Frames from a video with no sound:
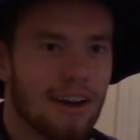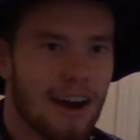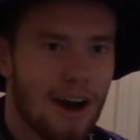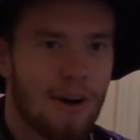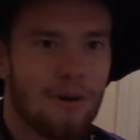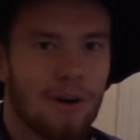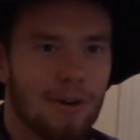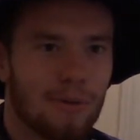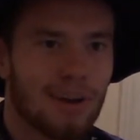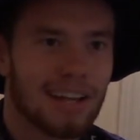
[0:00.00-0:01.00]
Yeah. Oh,
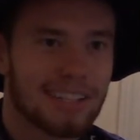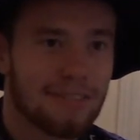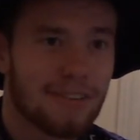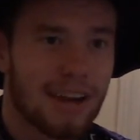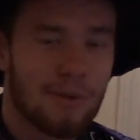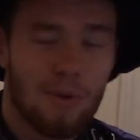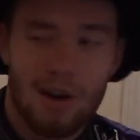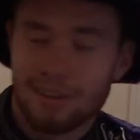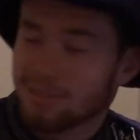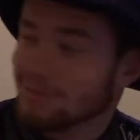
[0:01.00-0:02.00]
well I did forget
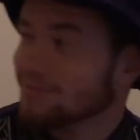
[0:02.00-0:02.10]
one.